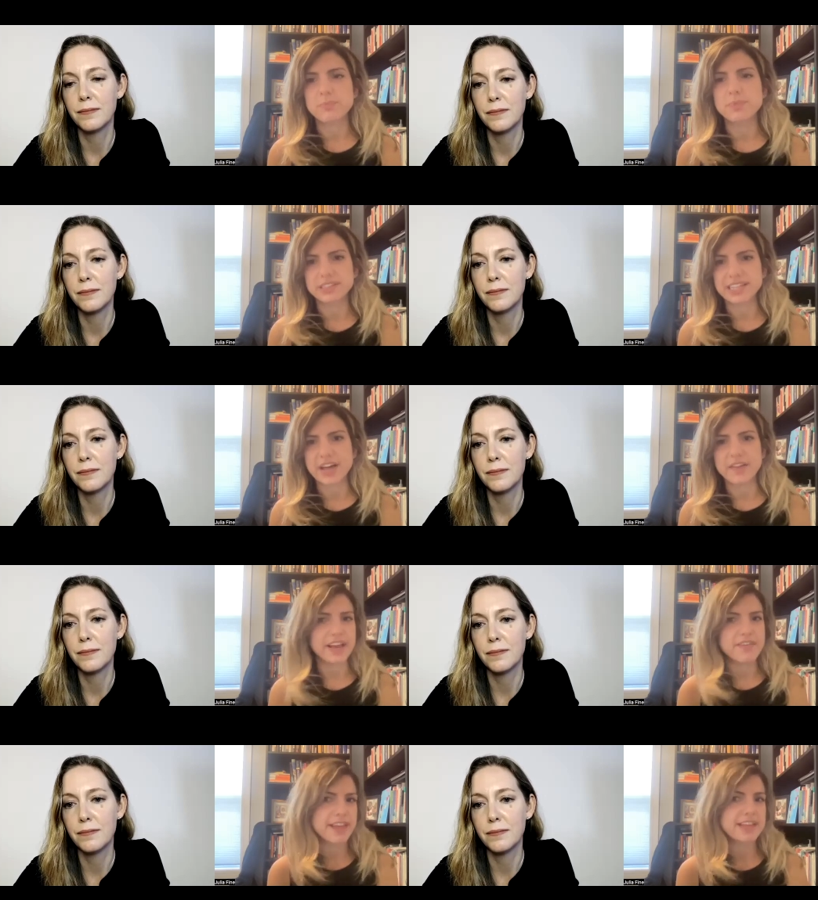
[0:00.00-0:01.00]
Speaker 1: building out
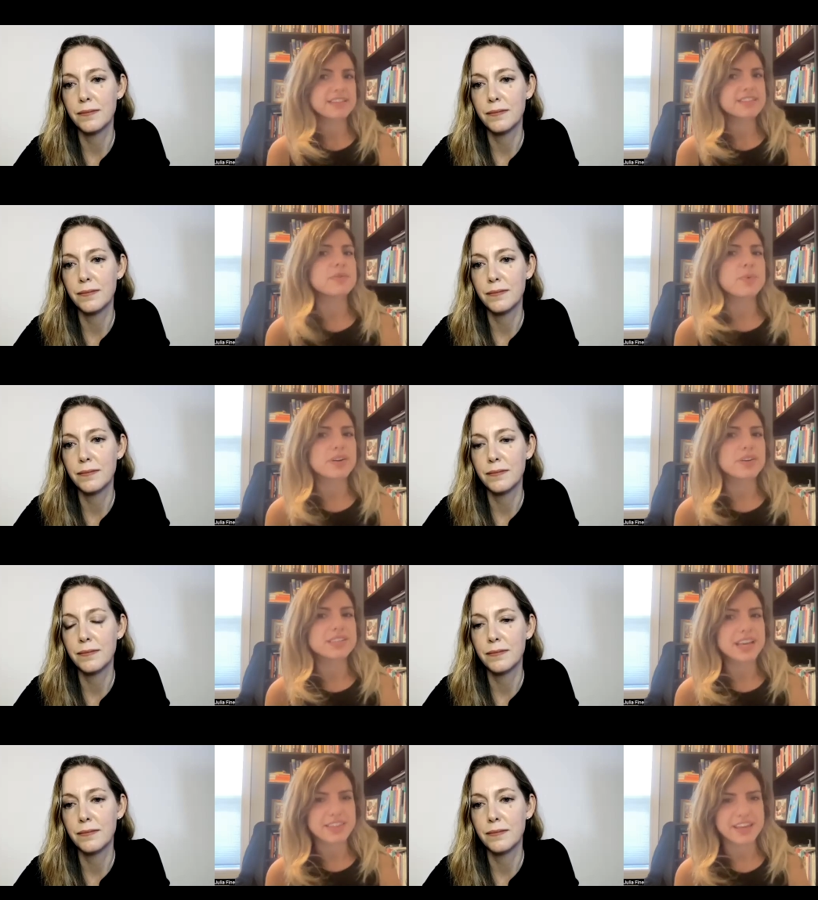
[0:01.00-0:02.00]
like a fantasy
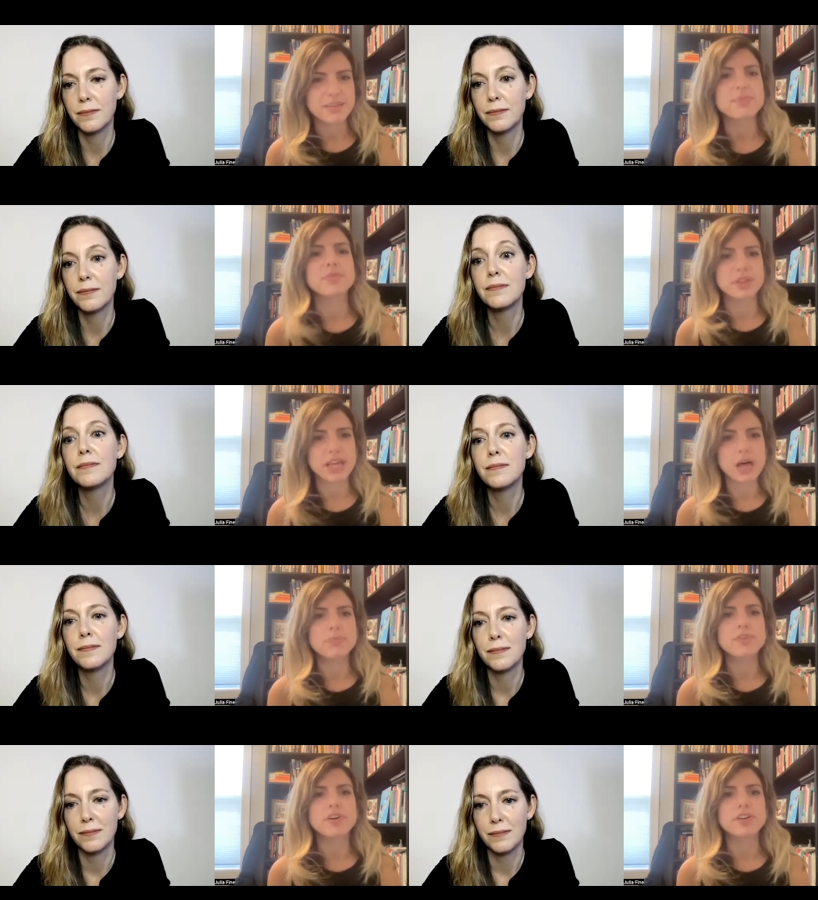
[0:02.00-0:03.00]
world, I think can be really
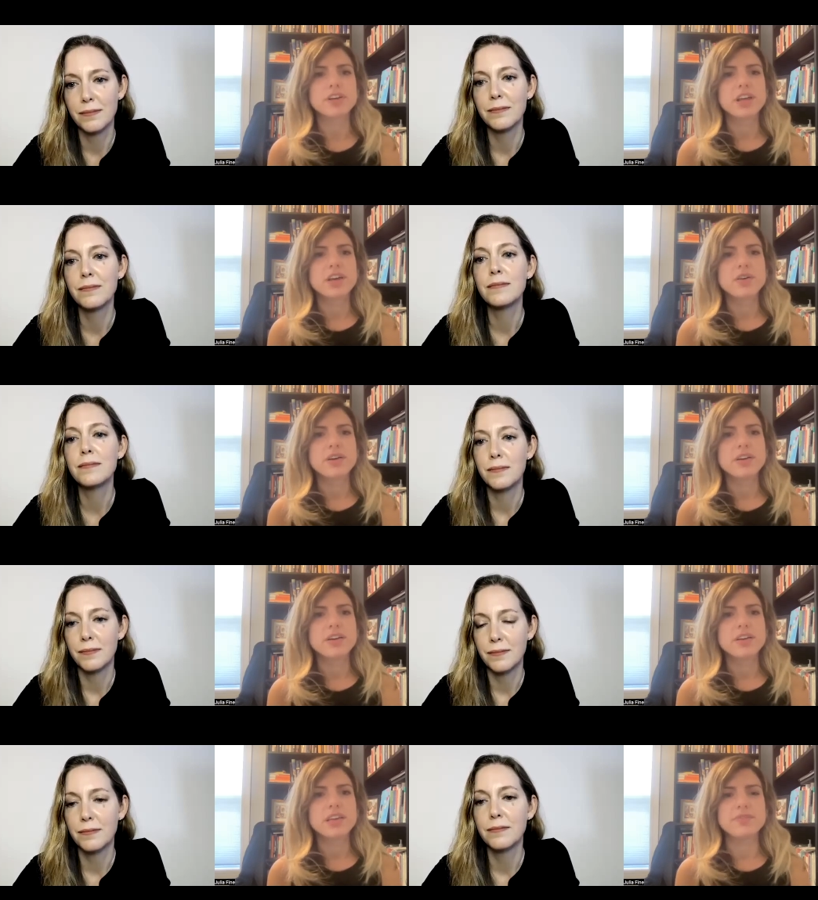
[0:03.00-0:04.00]
helpful.
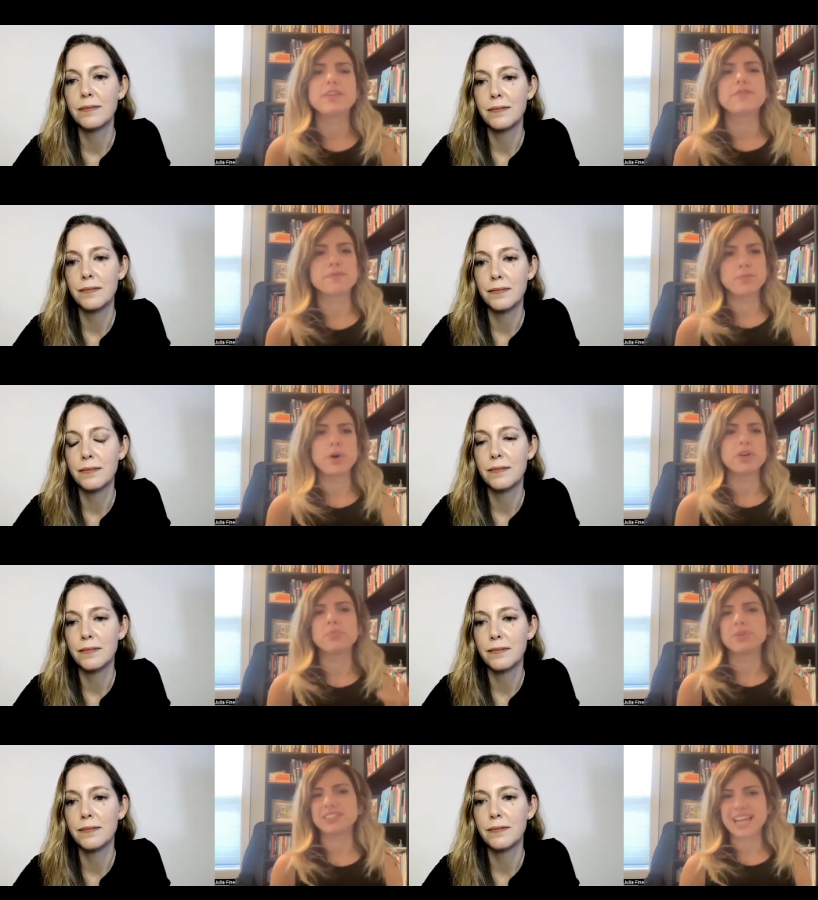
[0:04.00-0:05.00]
Even if what
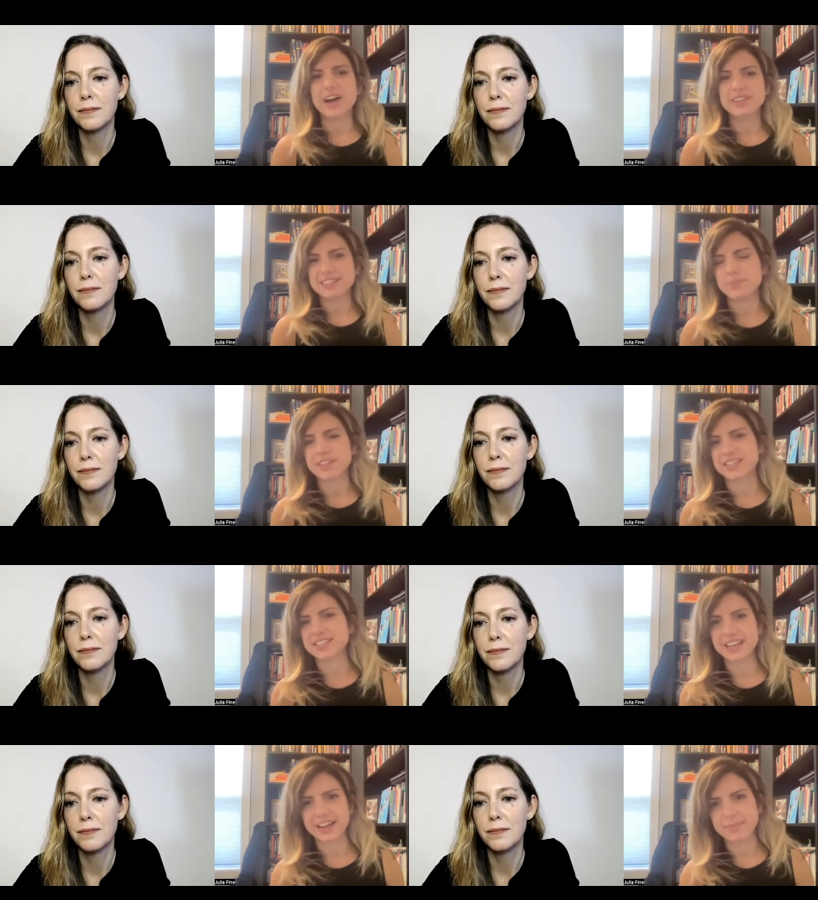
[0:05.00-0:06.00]
you're building out is something
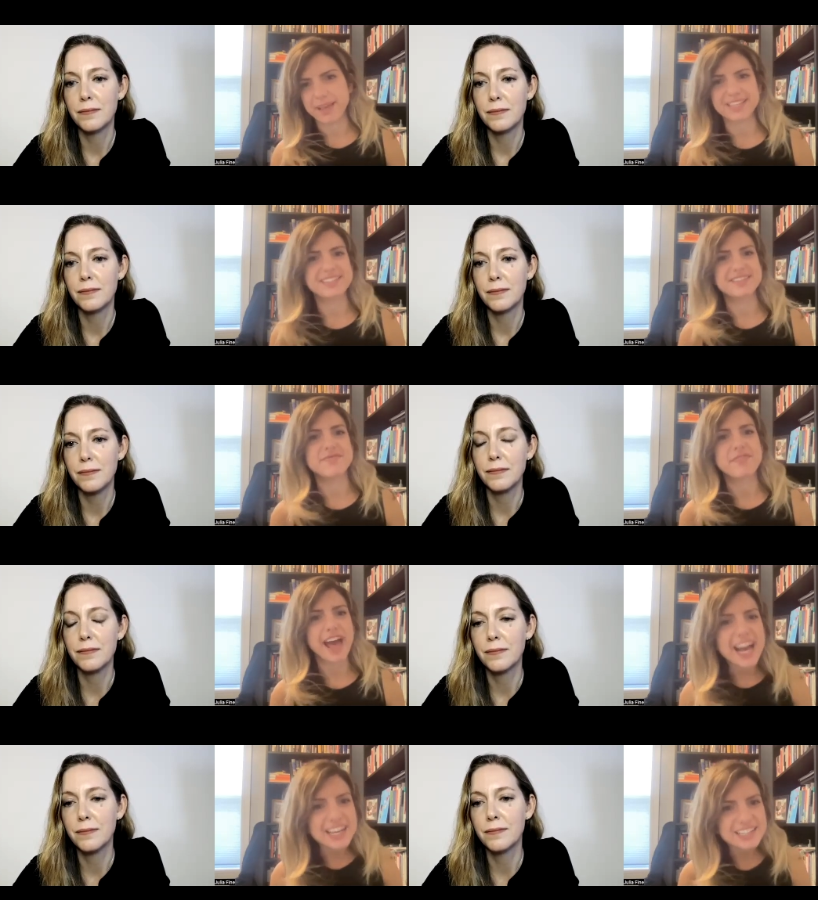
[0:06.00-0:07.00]
that's like based in
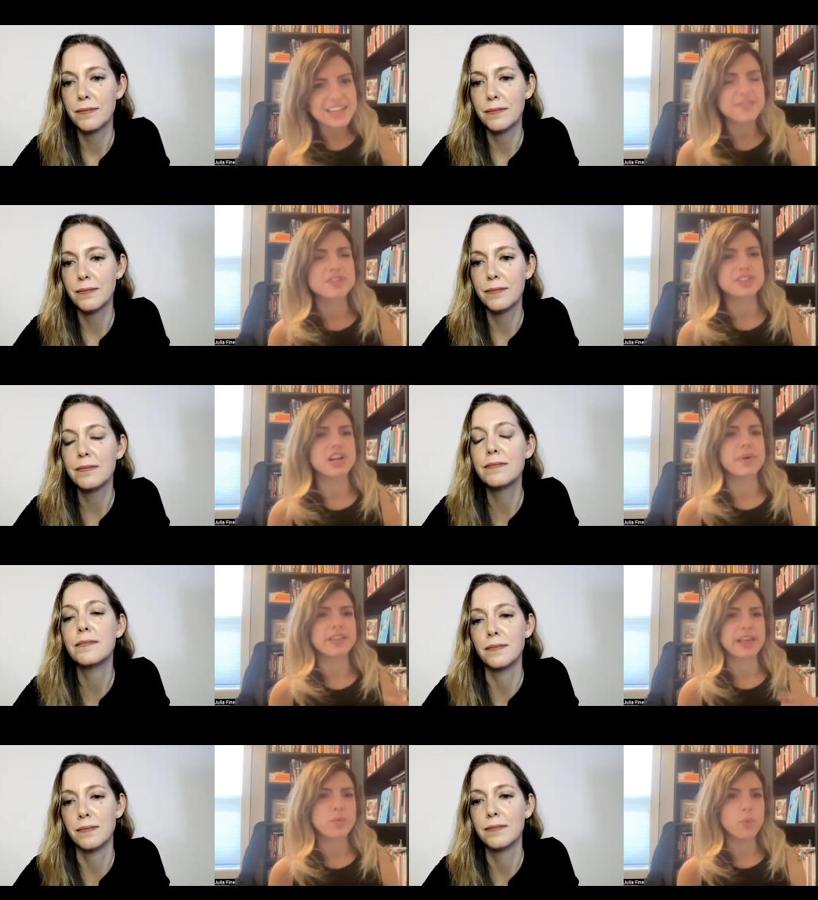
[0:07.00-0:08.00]
fact, of just
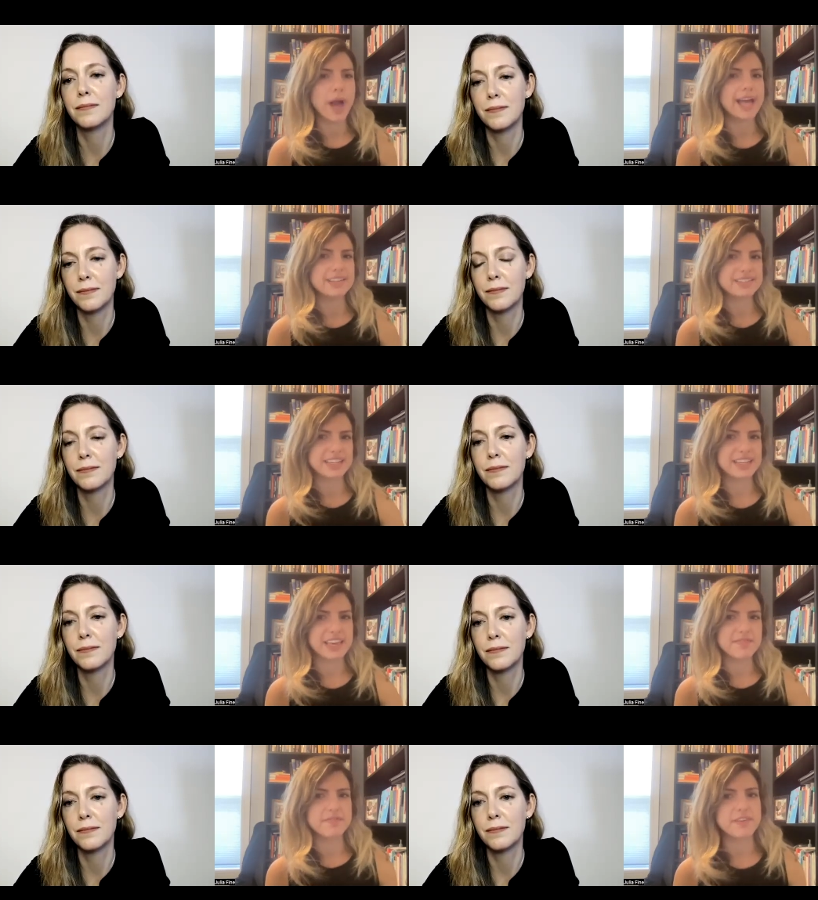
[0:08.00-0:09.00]
knowing like when to
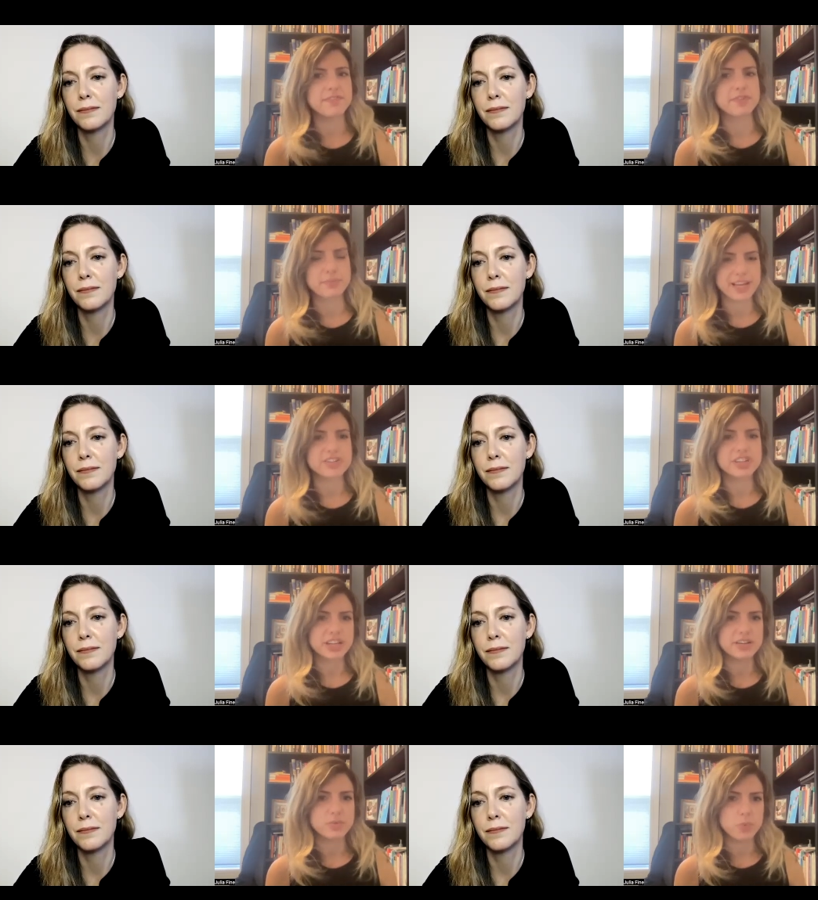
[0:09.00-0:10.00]
give
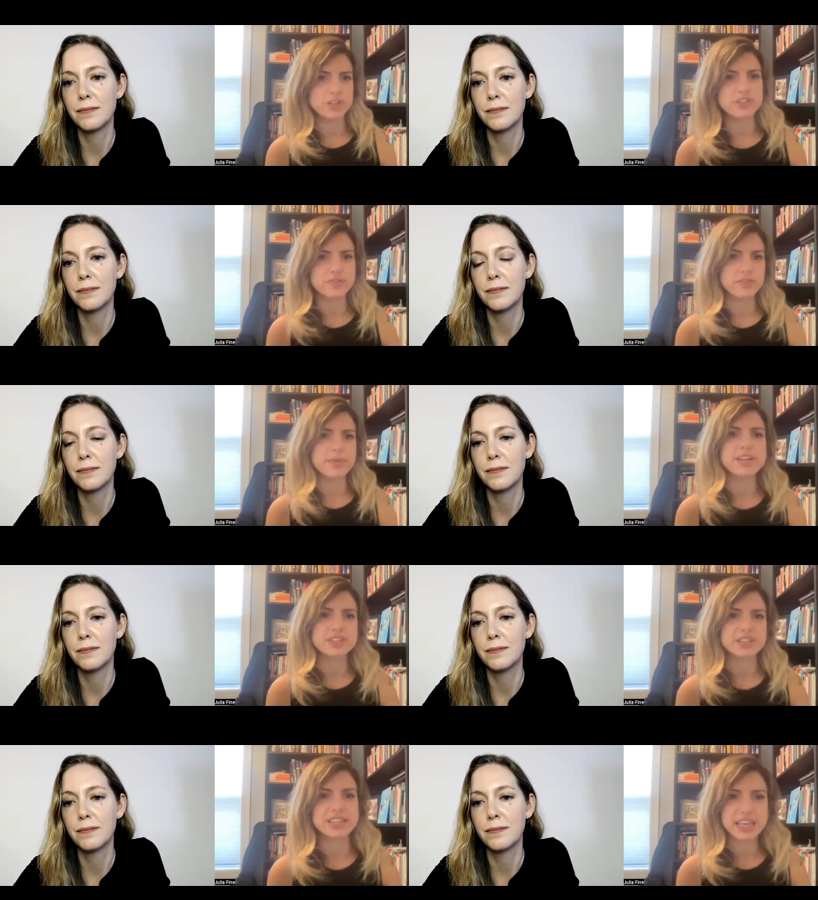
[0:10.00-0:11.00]
information and which
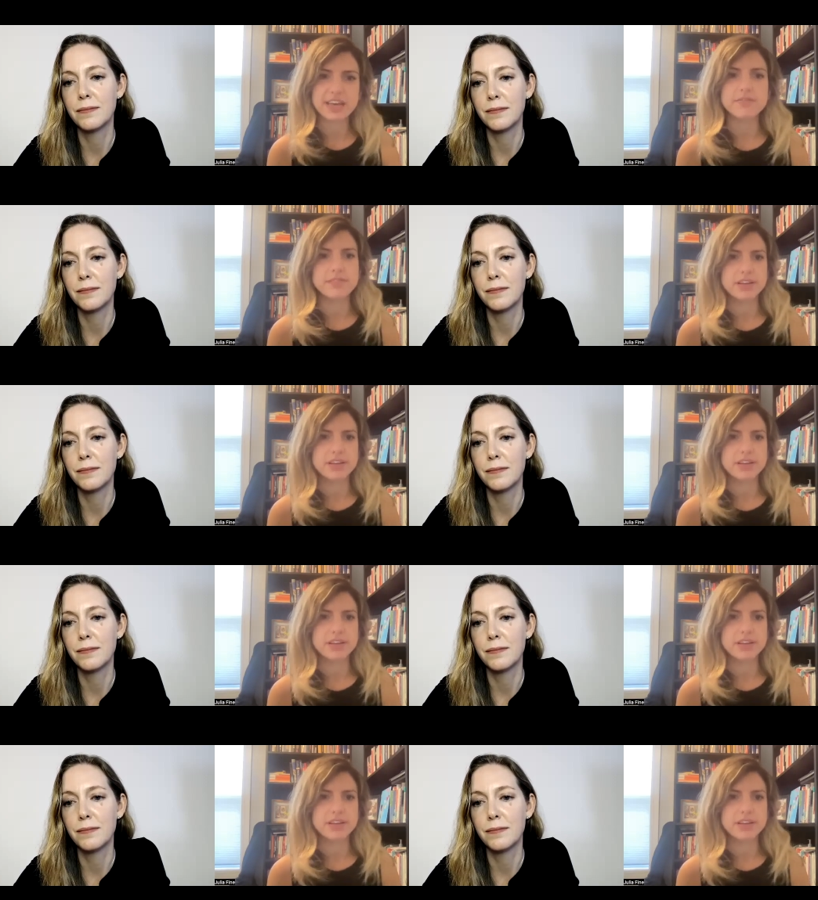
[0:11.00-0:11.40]
information to give.